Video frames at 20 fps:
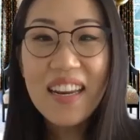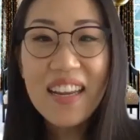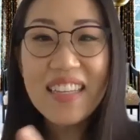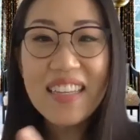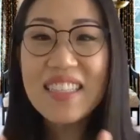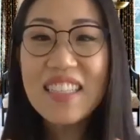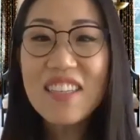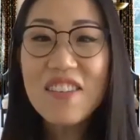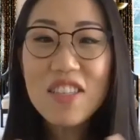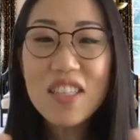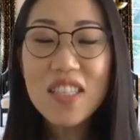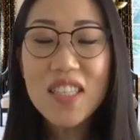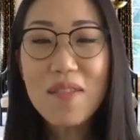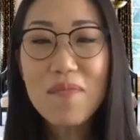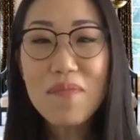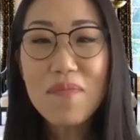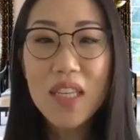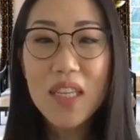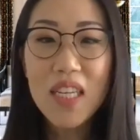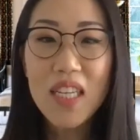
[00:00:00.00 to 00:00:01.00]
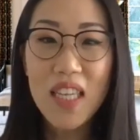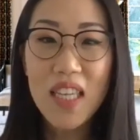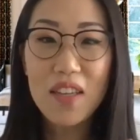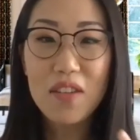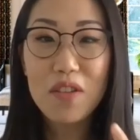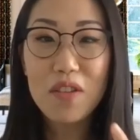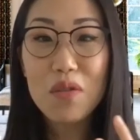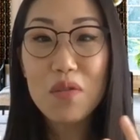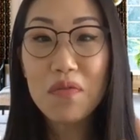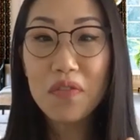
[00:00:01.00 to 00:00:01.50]
is there something
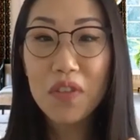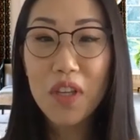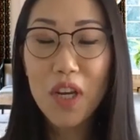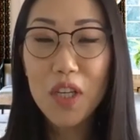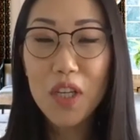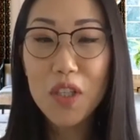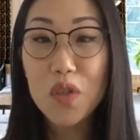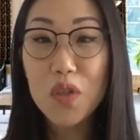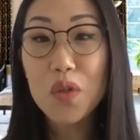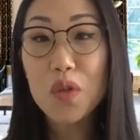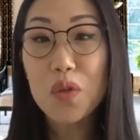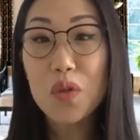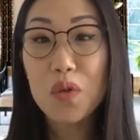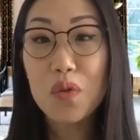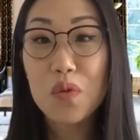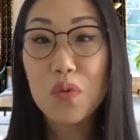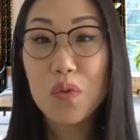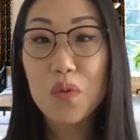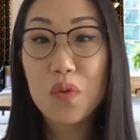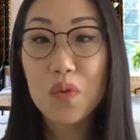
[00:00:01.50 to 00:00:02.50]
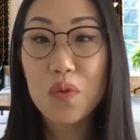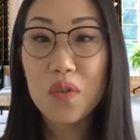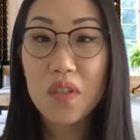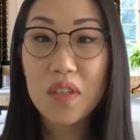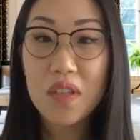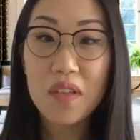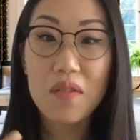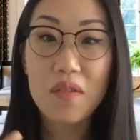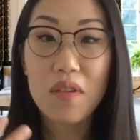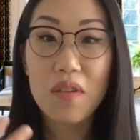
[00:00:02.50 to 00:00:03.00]
that you've done to,
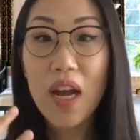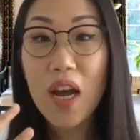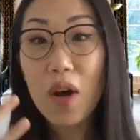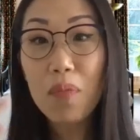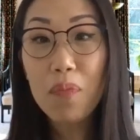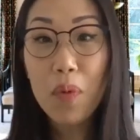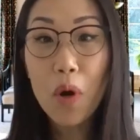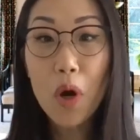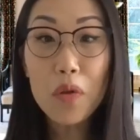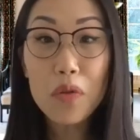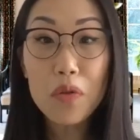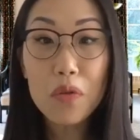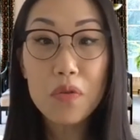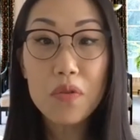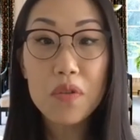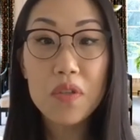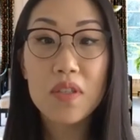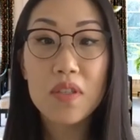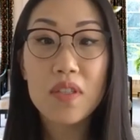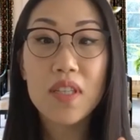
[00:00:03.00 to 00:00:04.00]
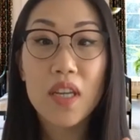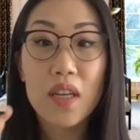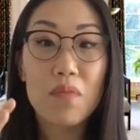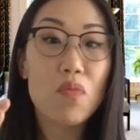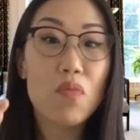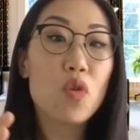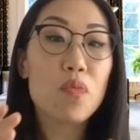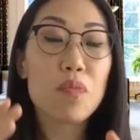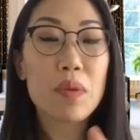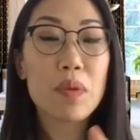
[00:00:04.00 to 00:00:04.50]
you know, help others get
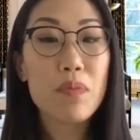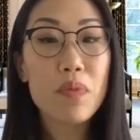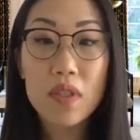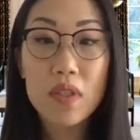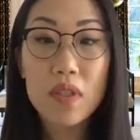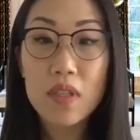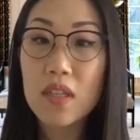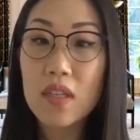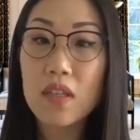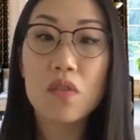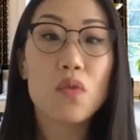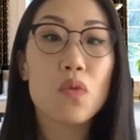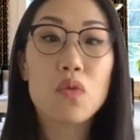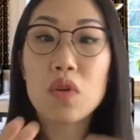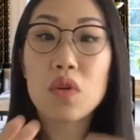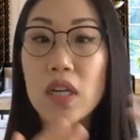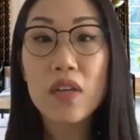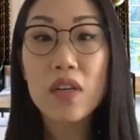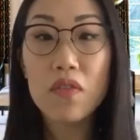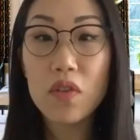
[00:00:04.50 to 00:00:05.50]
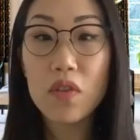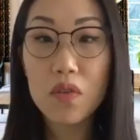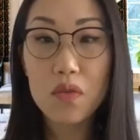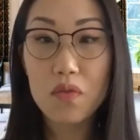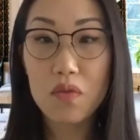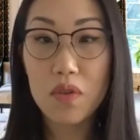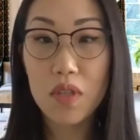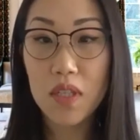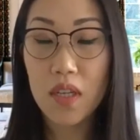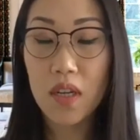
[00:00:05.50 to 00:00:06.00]
more people skills, or even
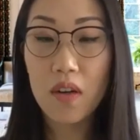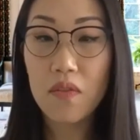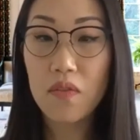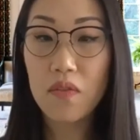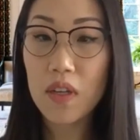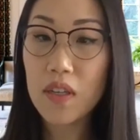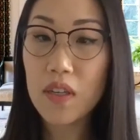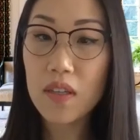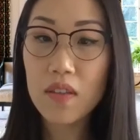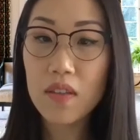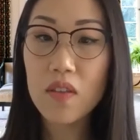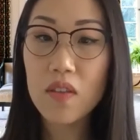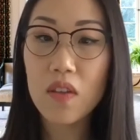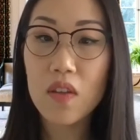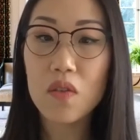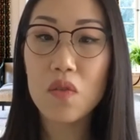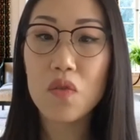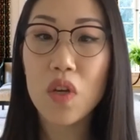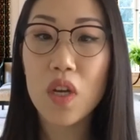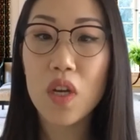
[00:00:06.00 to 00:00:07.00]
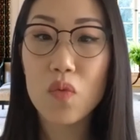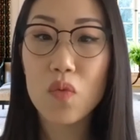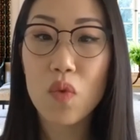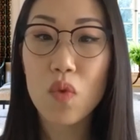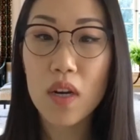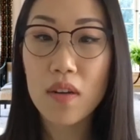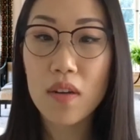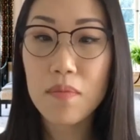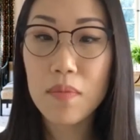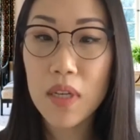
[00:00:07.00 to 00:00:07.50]
yourself? Anything that you can
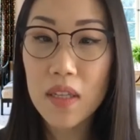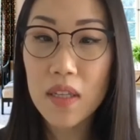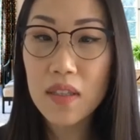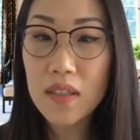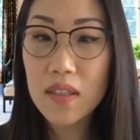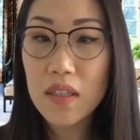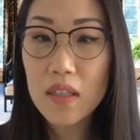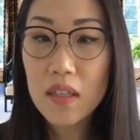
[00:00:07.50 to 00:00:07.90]
recommend?